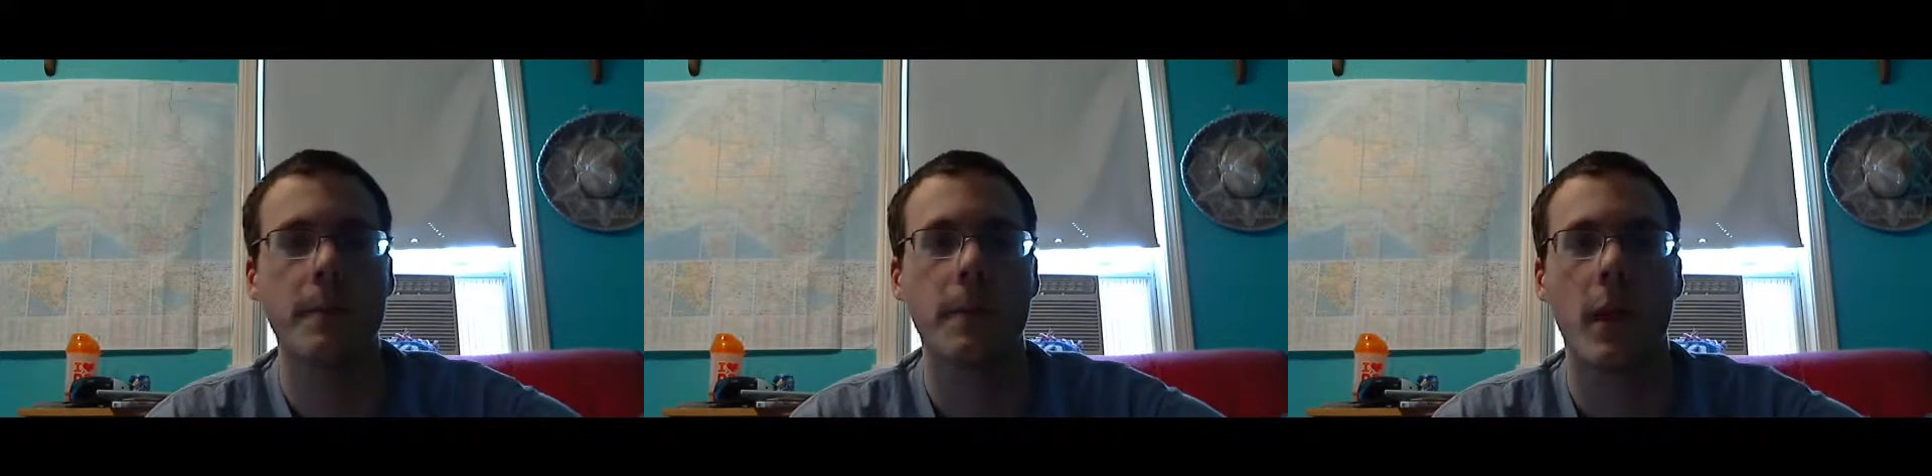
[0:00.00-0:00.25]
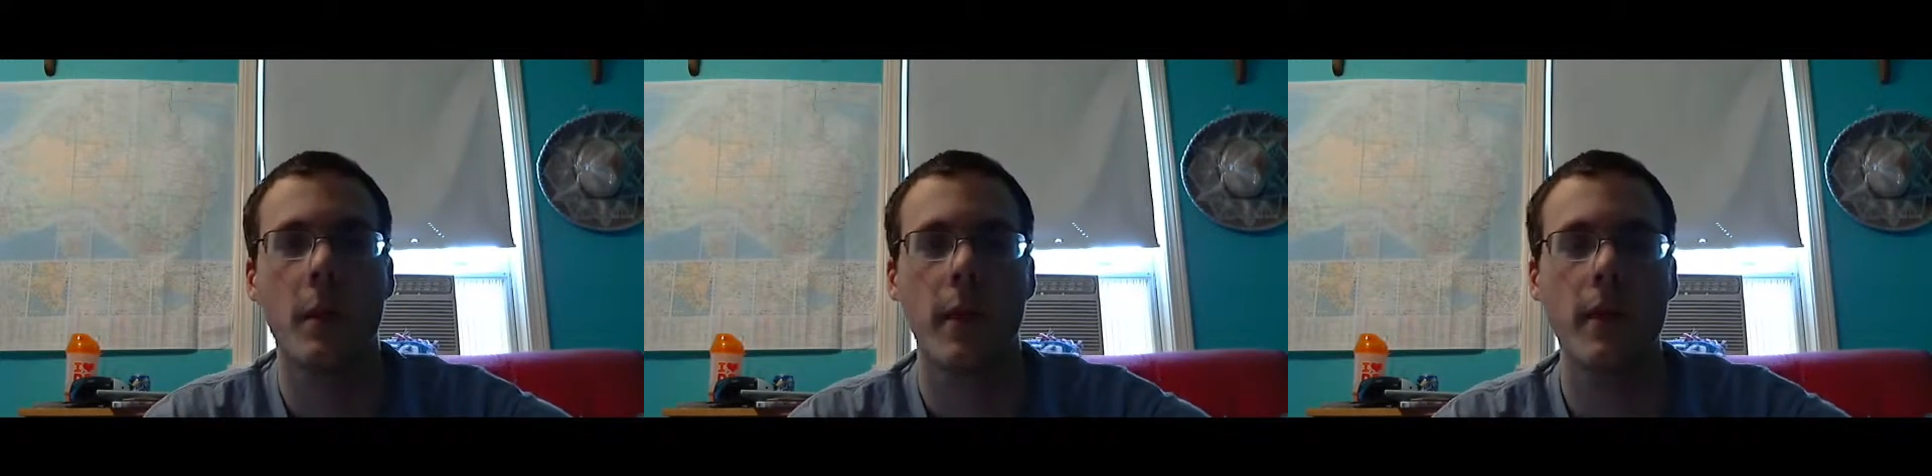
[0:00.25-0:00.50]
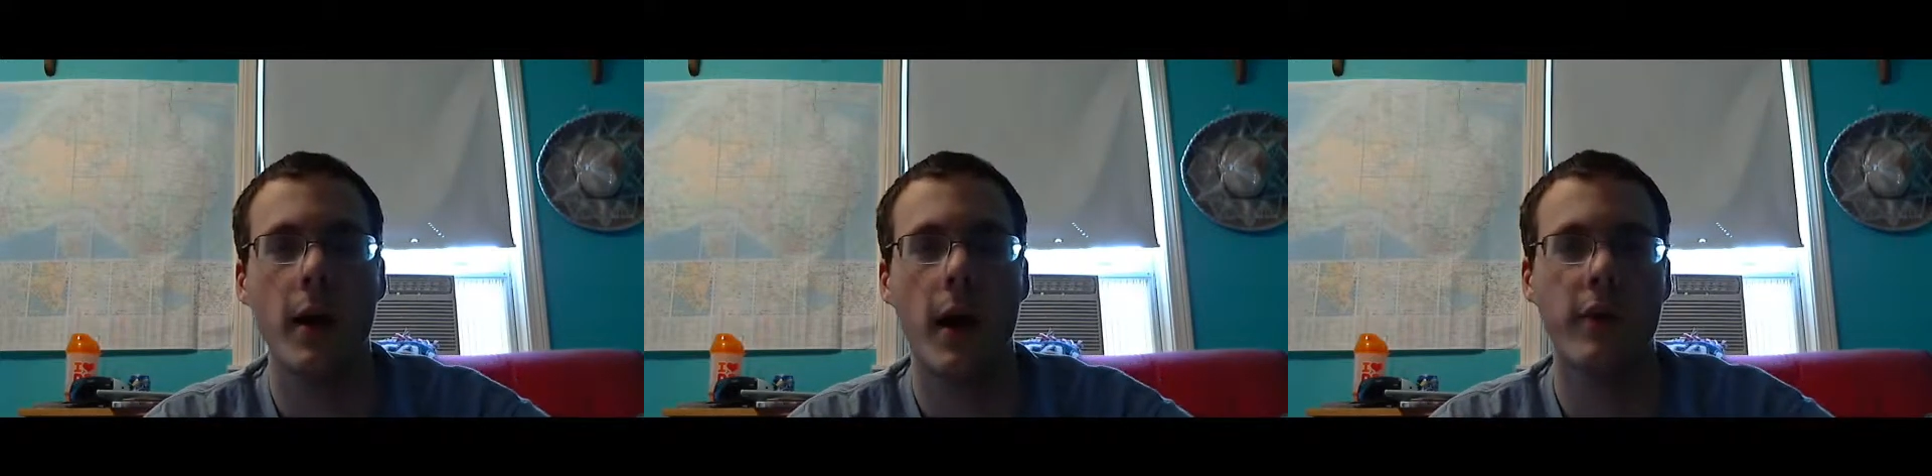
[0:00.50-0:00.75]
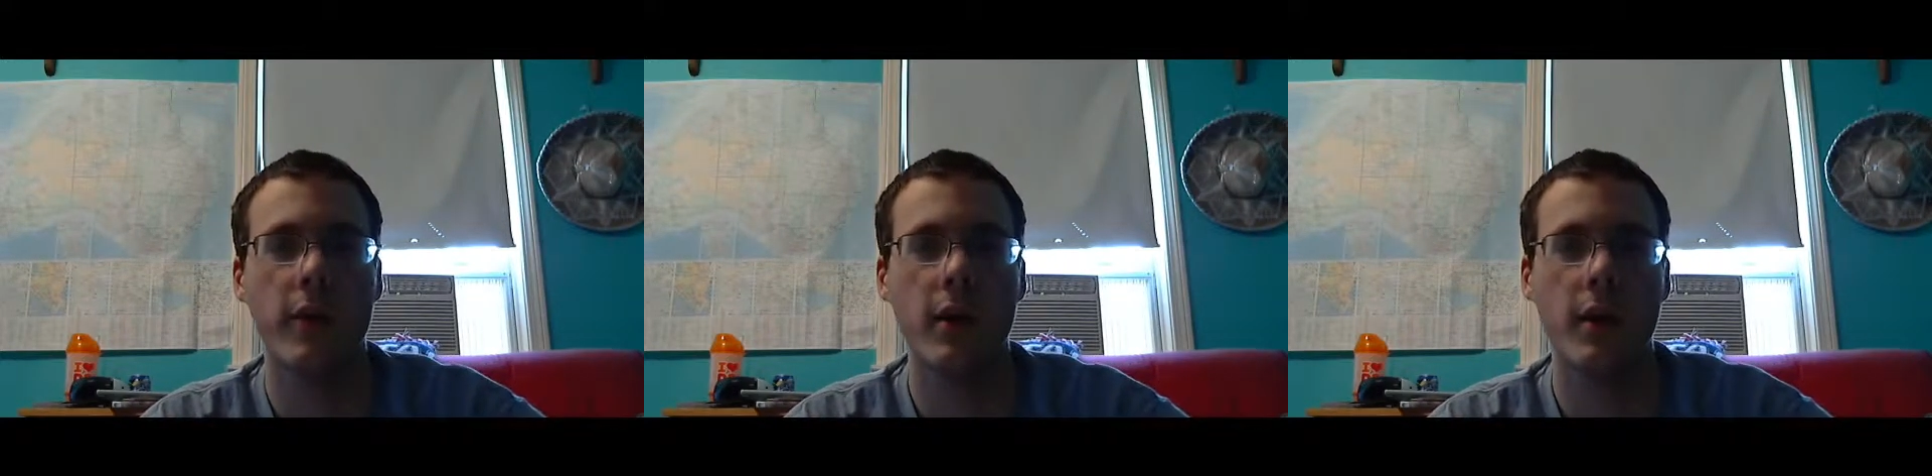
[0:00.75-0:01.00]
Meta
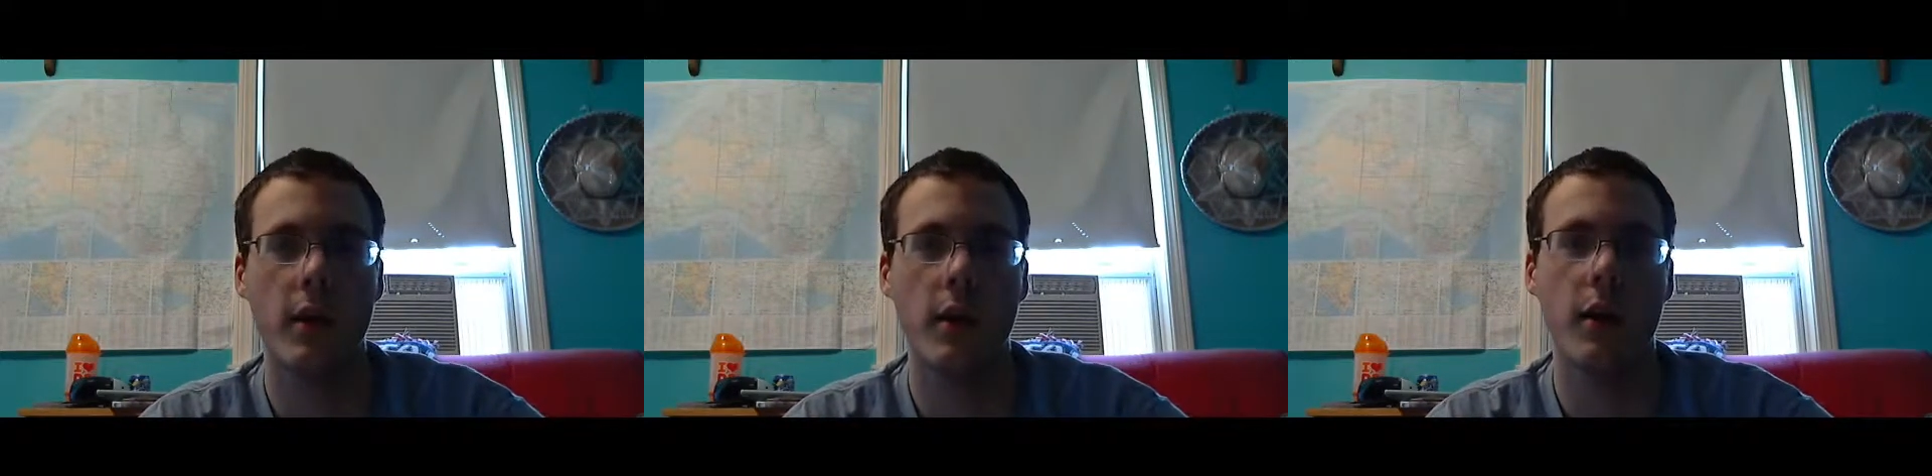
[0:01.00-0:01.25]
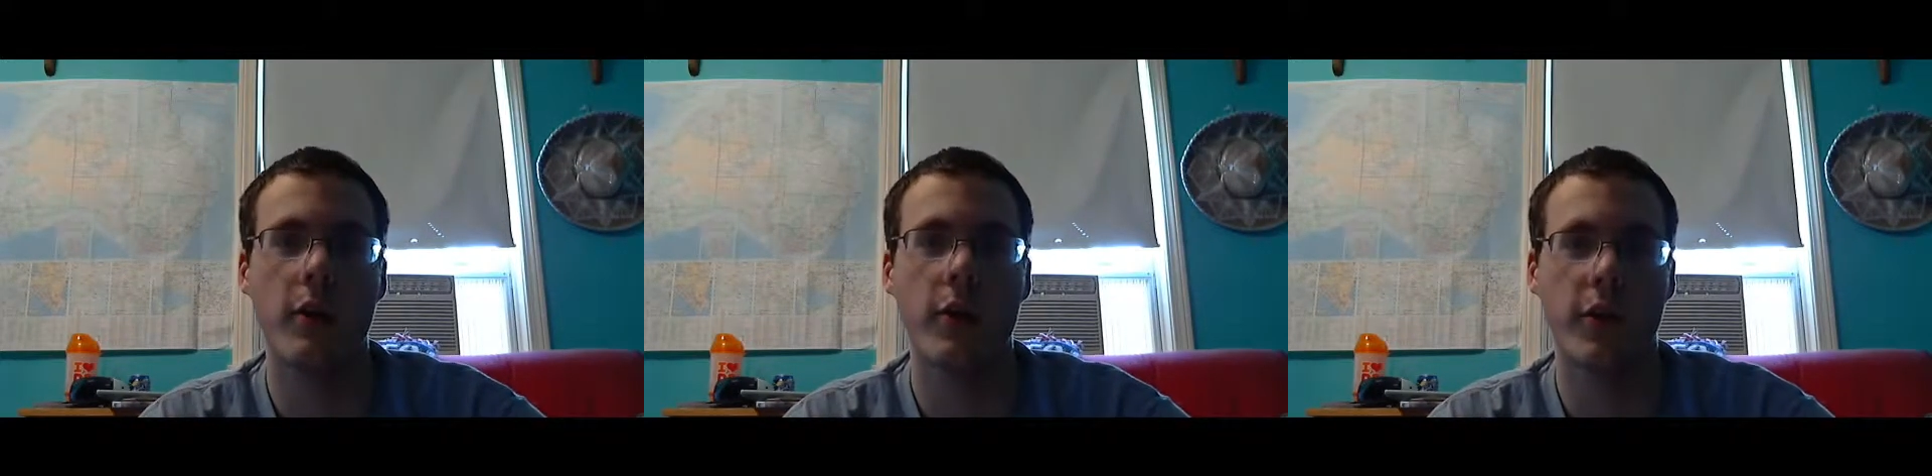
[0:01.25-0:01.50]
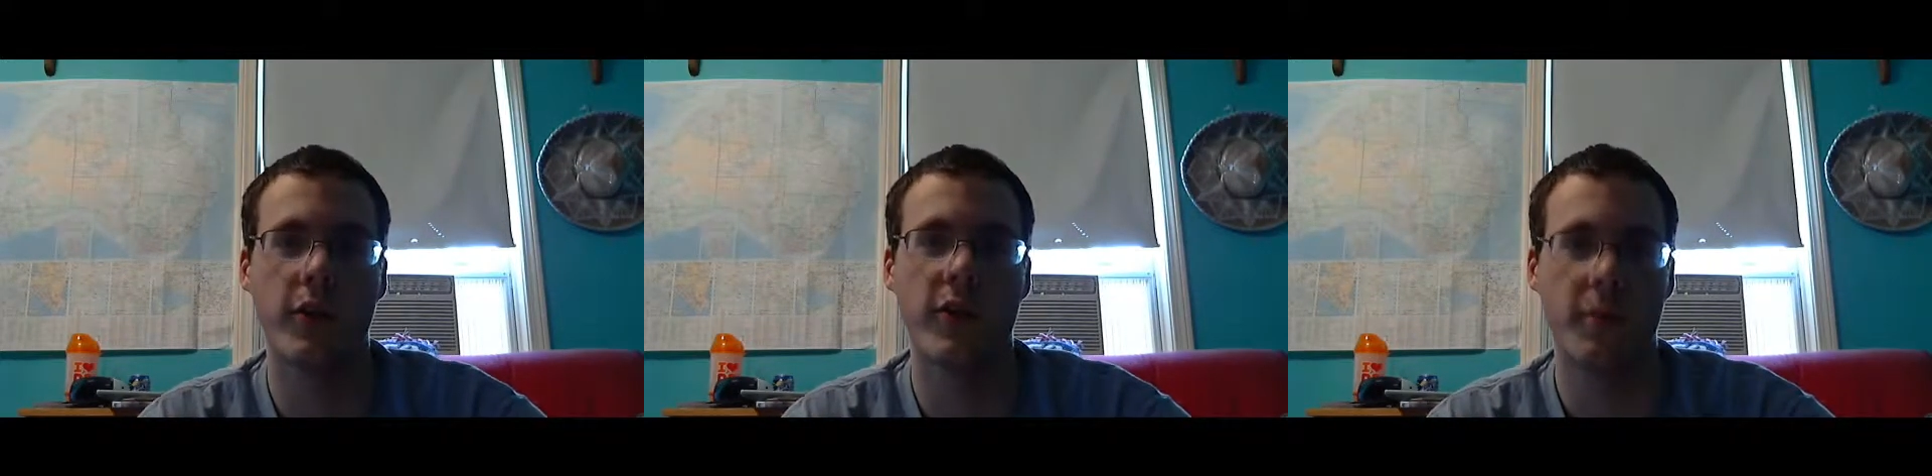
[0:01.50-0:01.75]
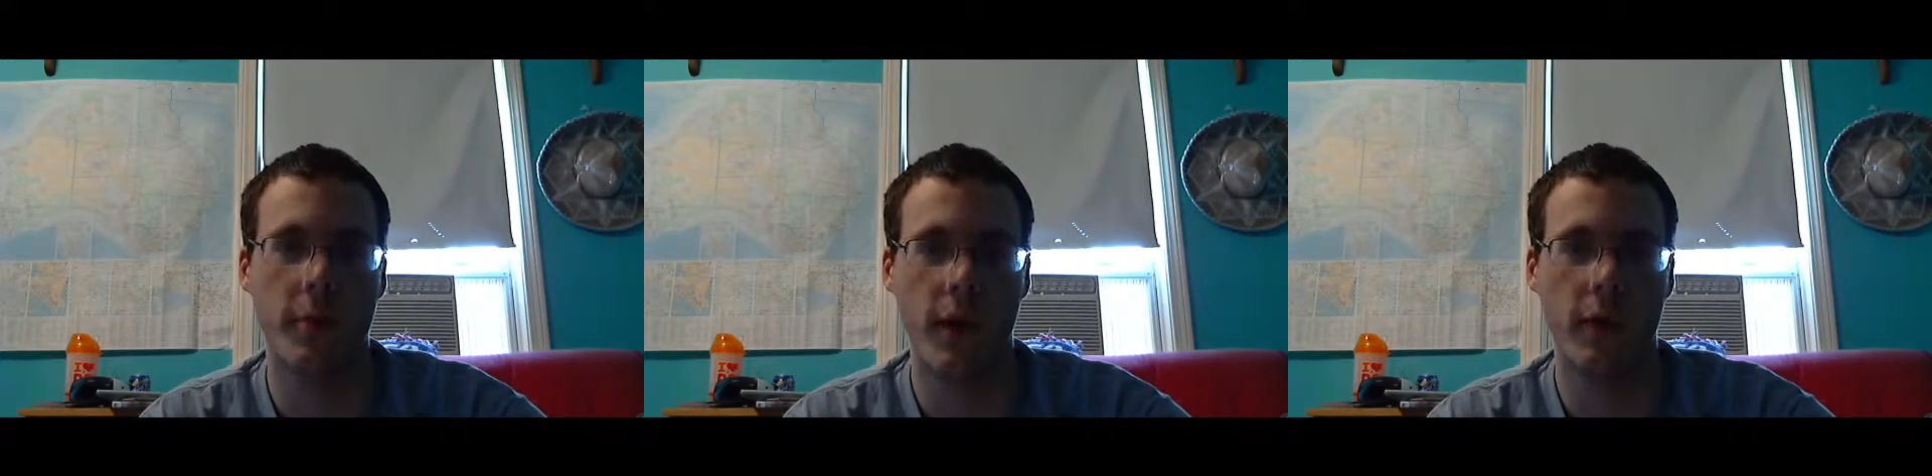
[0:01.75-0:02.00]
magic increases
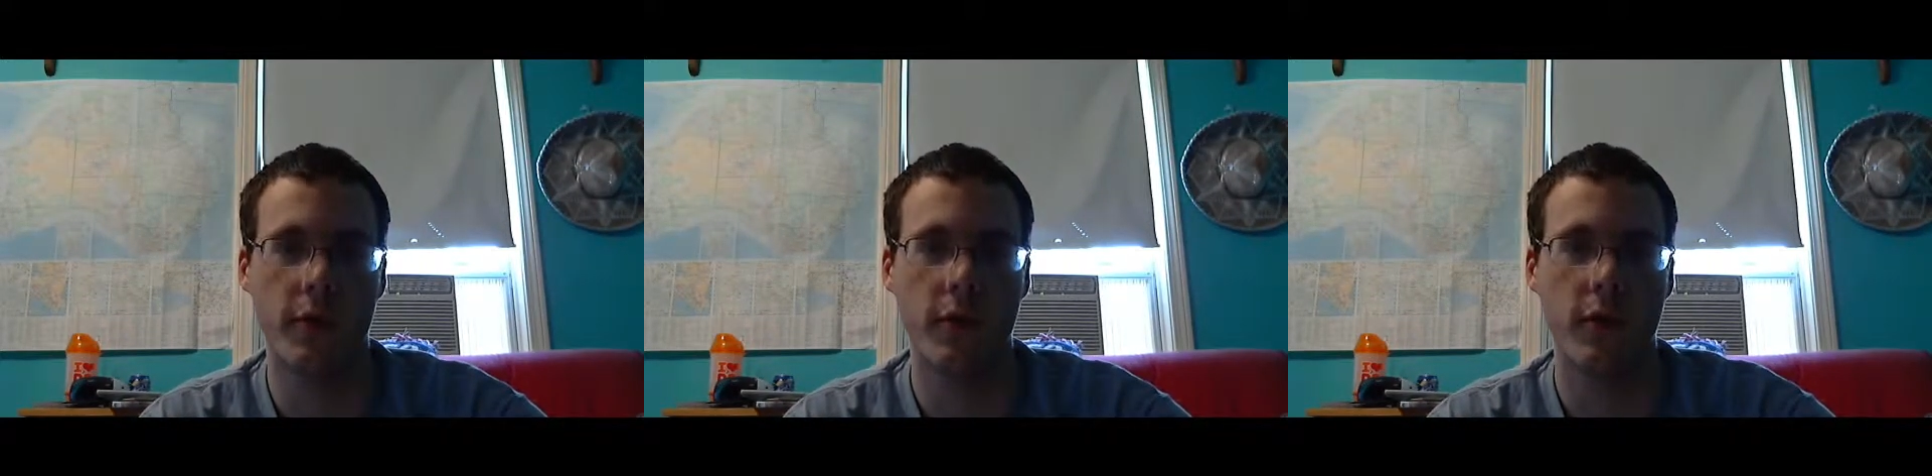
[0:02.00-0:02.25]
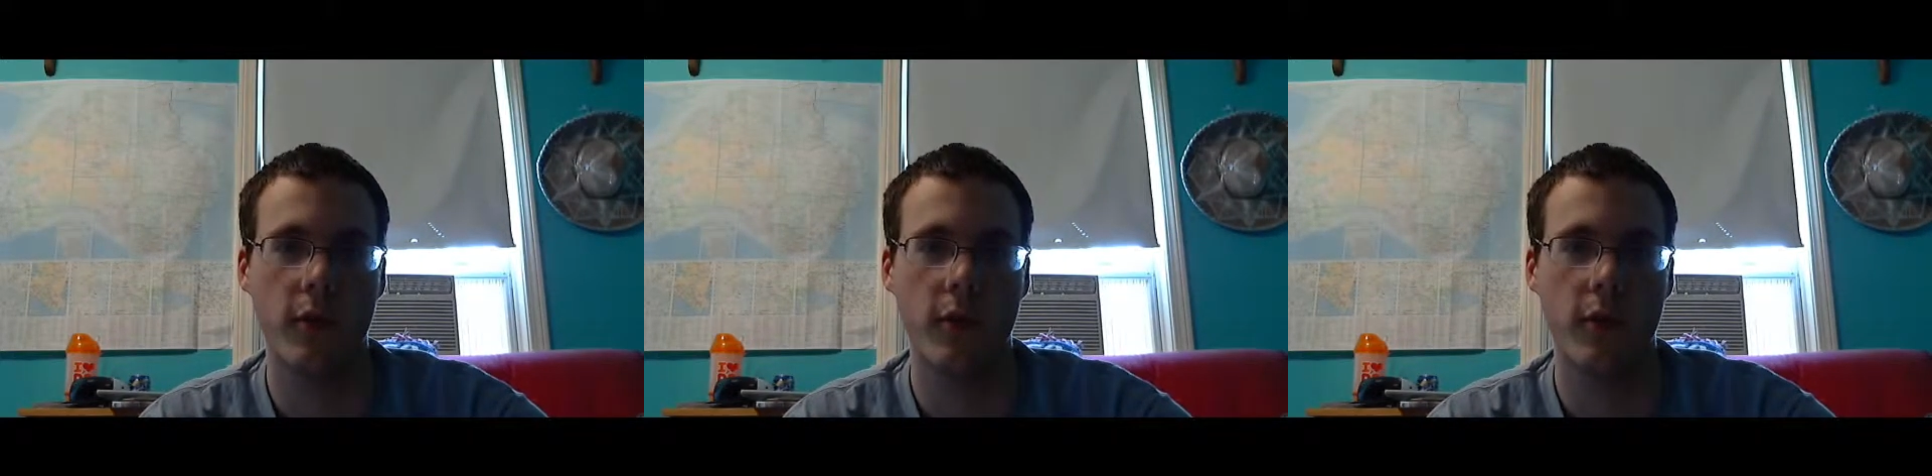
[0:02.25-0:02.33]
spells.